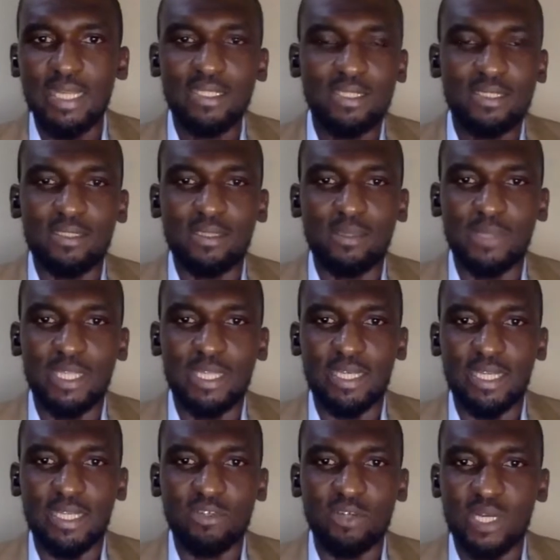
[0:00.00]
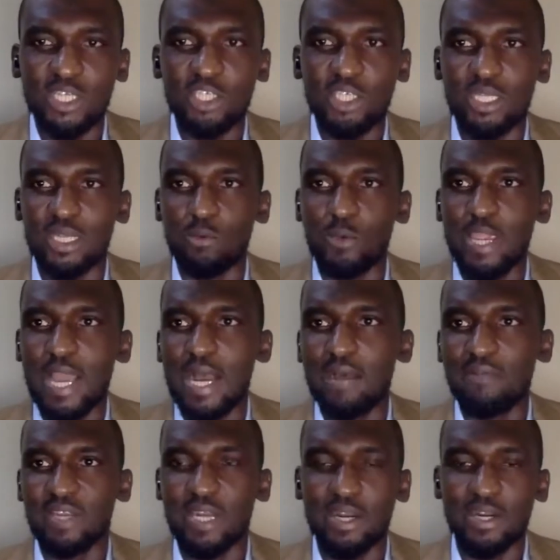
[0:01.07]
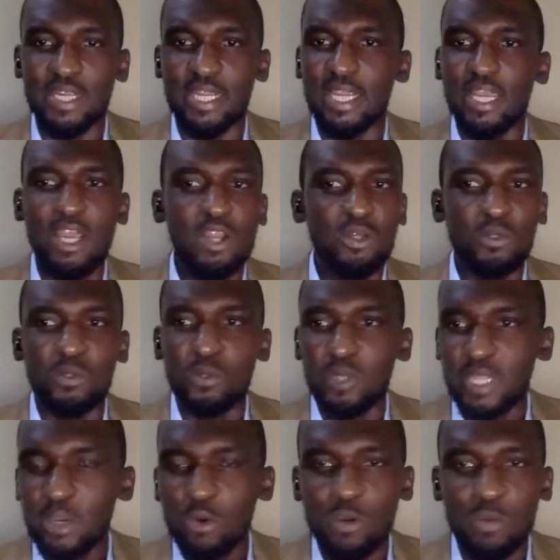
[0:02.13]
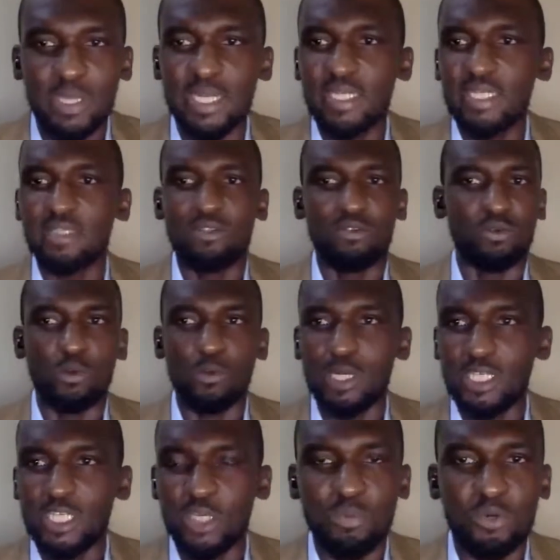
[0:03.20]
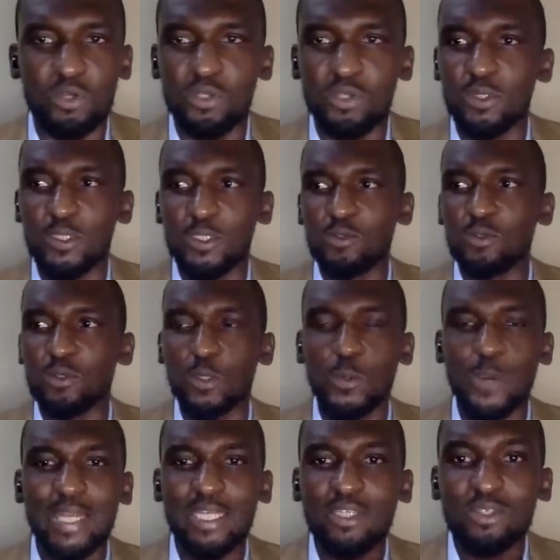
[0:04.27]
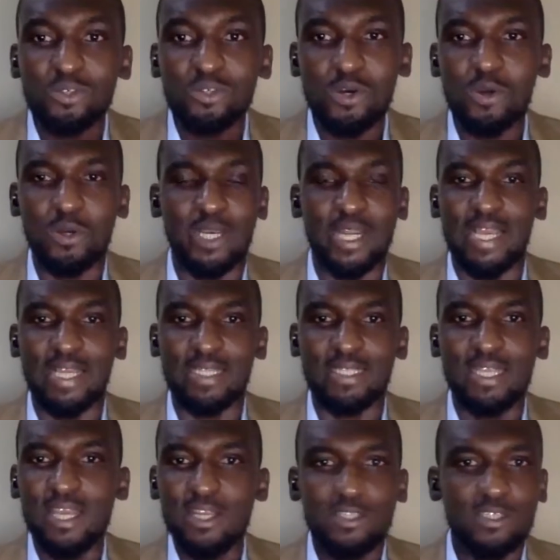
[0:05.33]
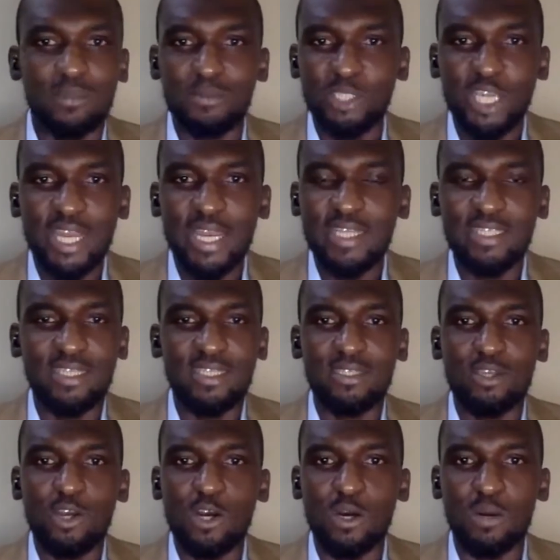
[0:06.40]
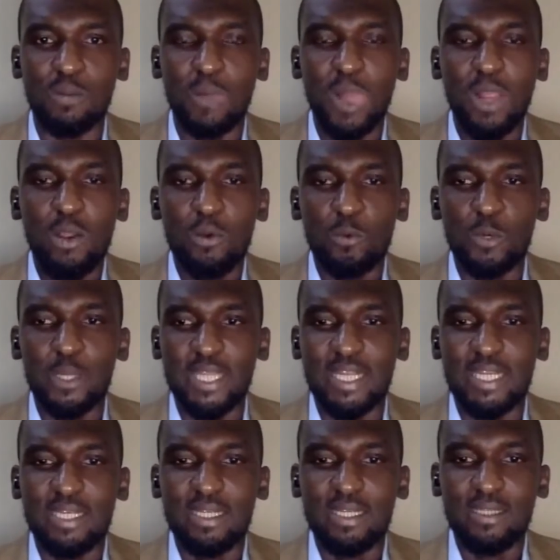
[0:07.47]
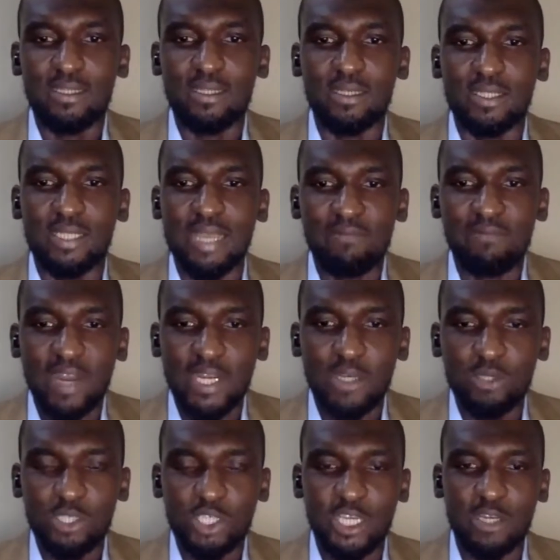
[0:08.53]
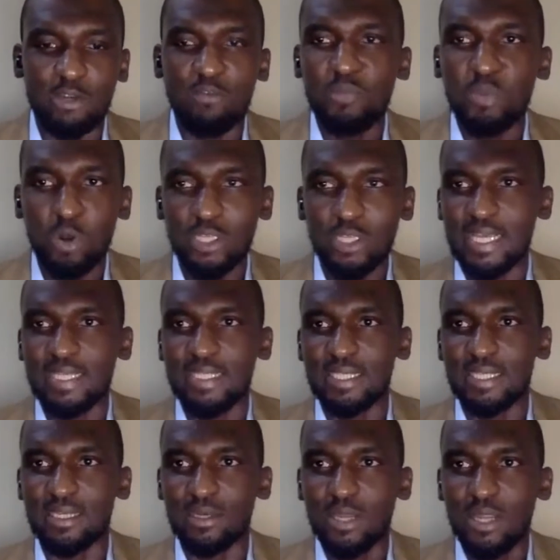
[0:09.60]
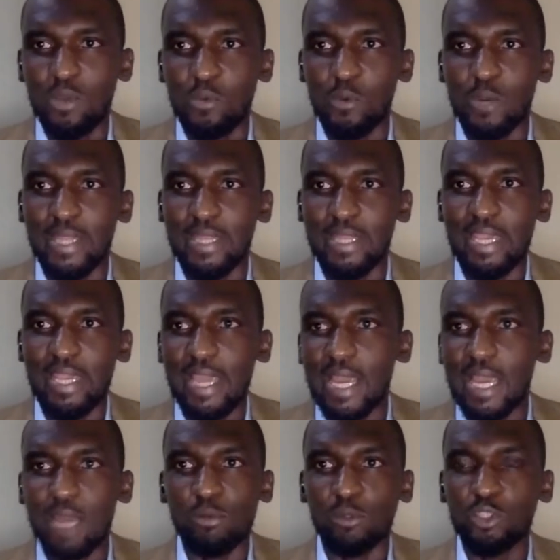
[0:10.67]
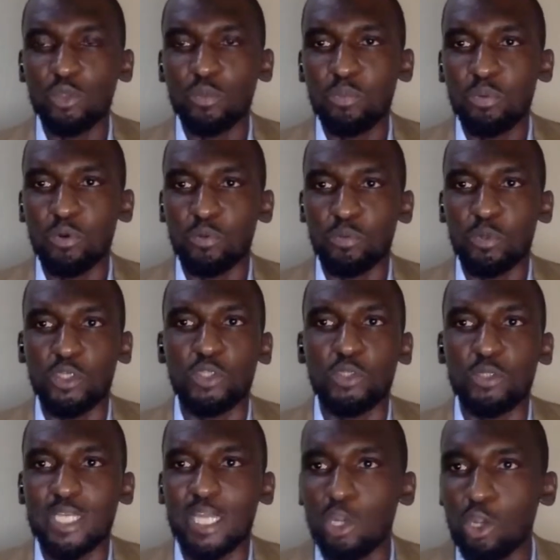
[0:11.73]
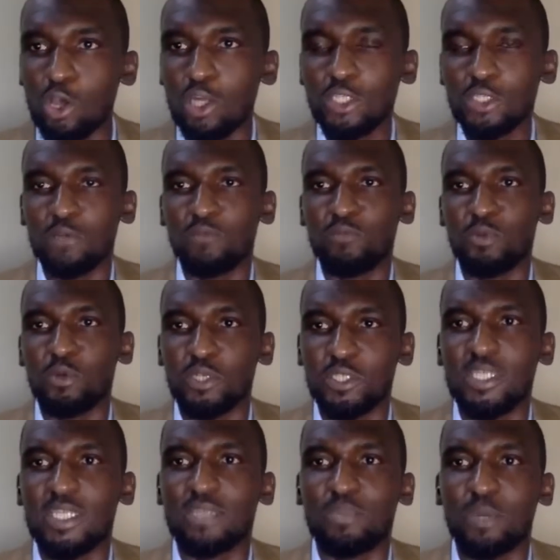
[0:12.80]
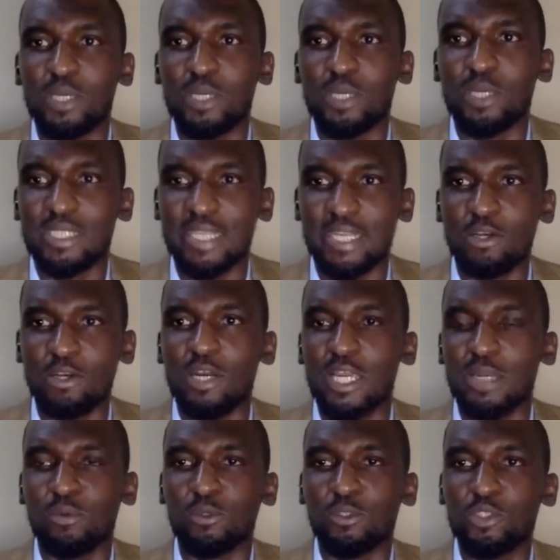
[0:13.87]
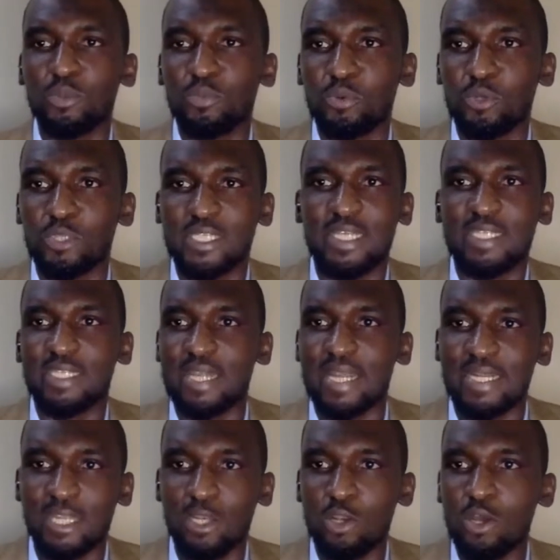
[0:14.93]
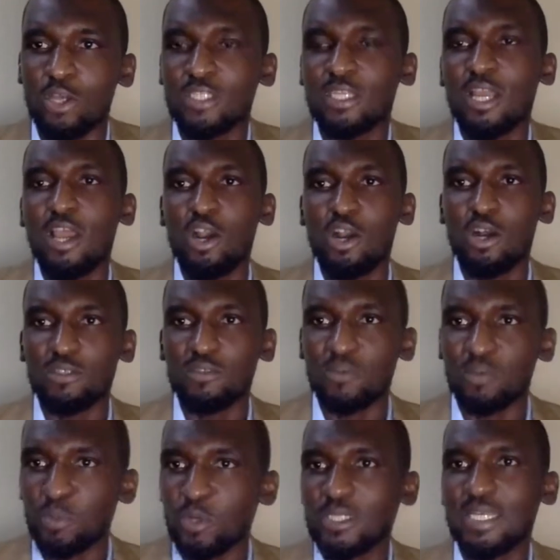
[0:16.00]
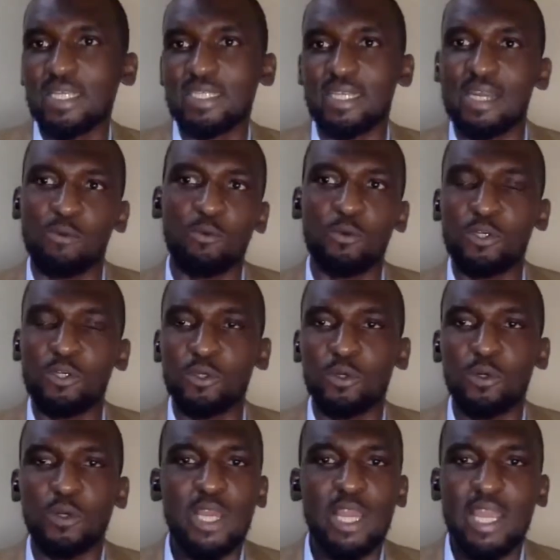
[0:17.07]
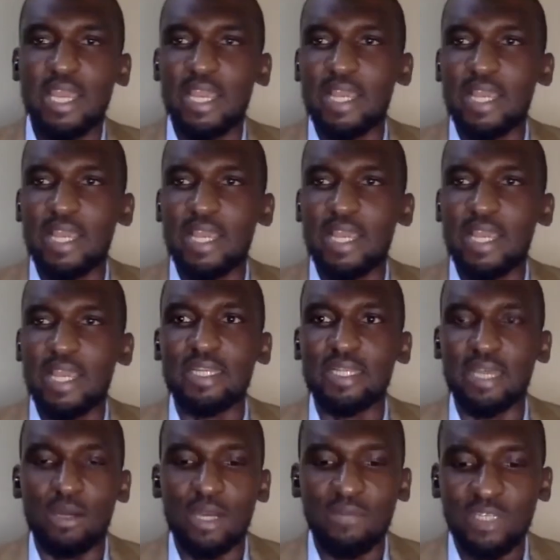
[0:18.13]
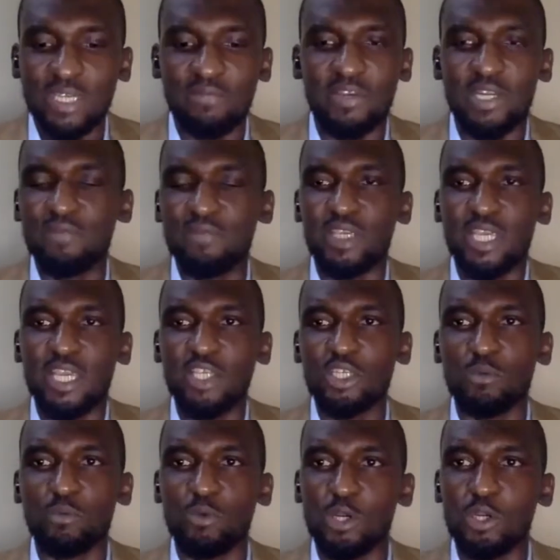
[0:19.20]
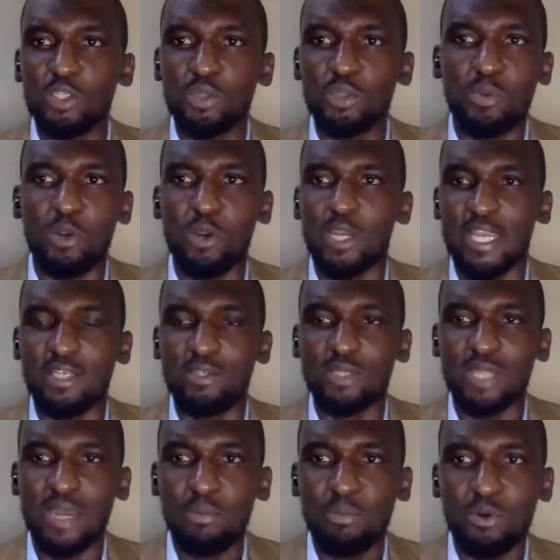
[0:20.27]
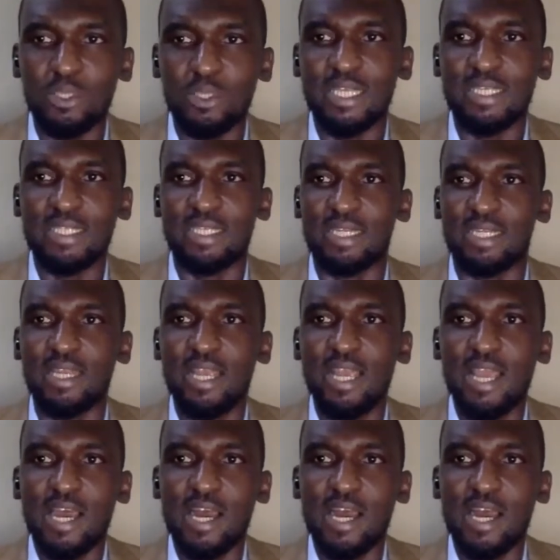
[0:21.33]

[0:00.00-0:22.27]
that's something, a tradition that we have in RE, to know the communities, to know what they produce, to know where the struggle is. Some challenges come within that value chain of processing, where they are able to produce a lot of produces, but they're not able to process it, and the loss comes from processing. And we would know exactly that after verification, we're going to plug into that processing